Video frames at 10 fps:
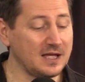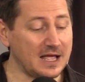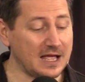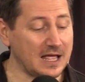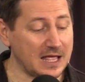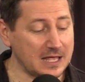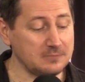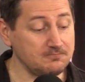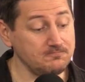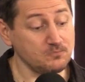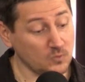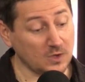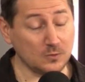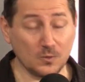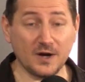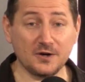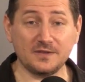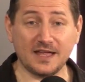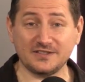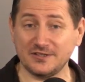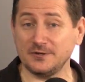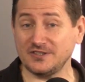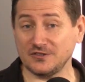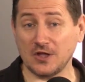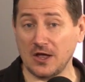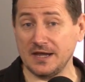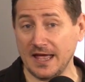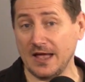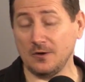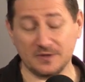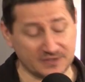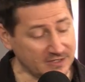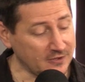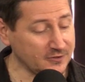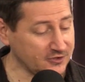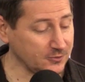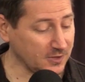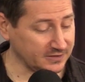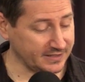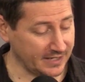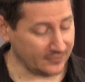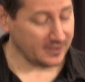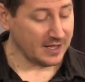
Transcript: Um, where that series has gone now is another issue altogether.